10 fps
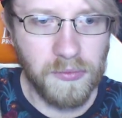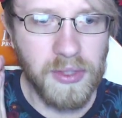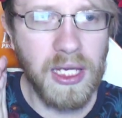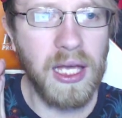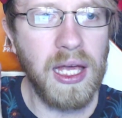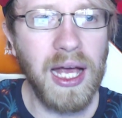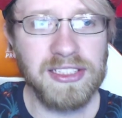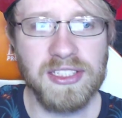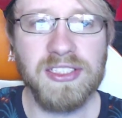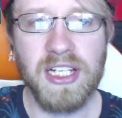uh, as
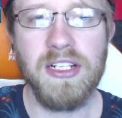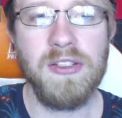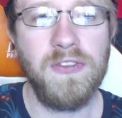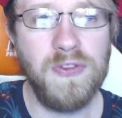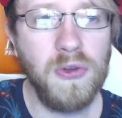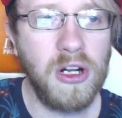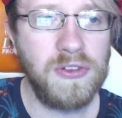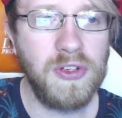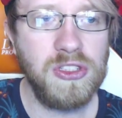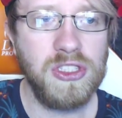I said, you know, the full art
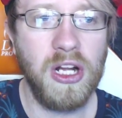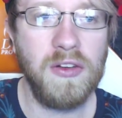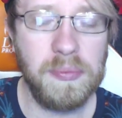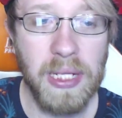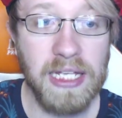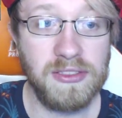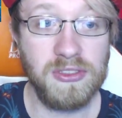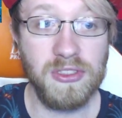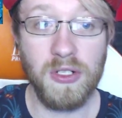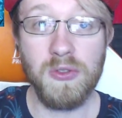version of the
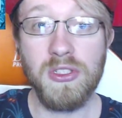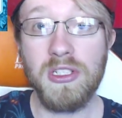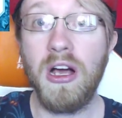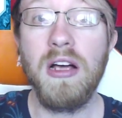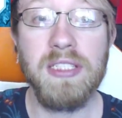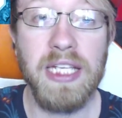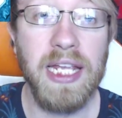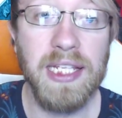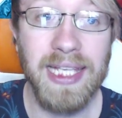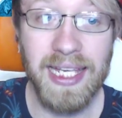Blastoise, you know, you can't get
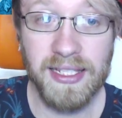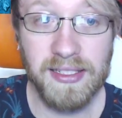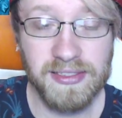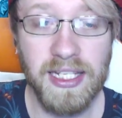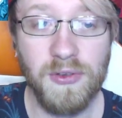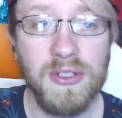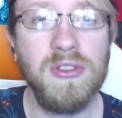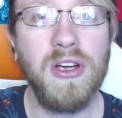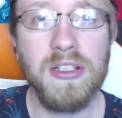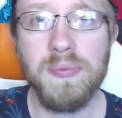it in the set, right? You
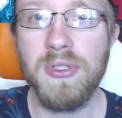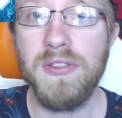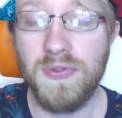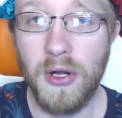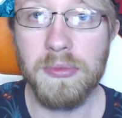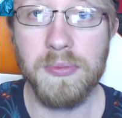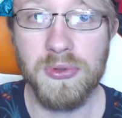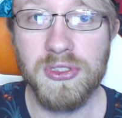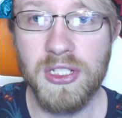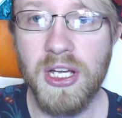can't pull it from the
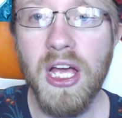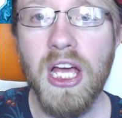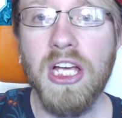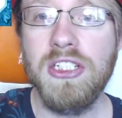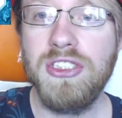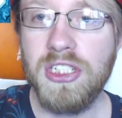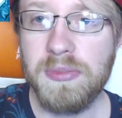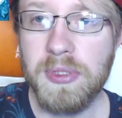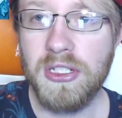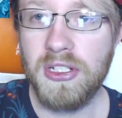booster just
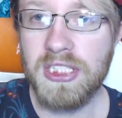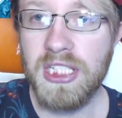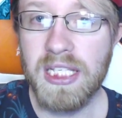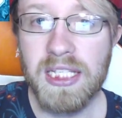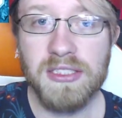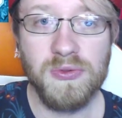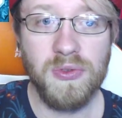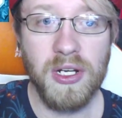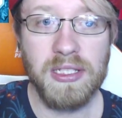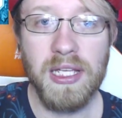because he is
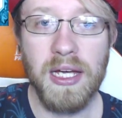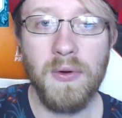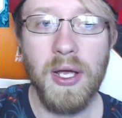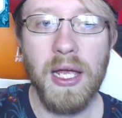right now,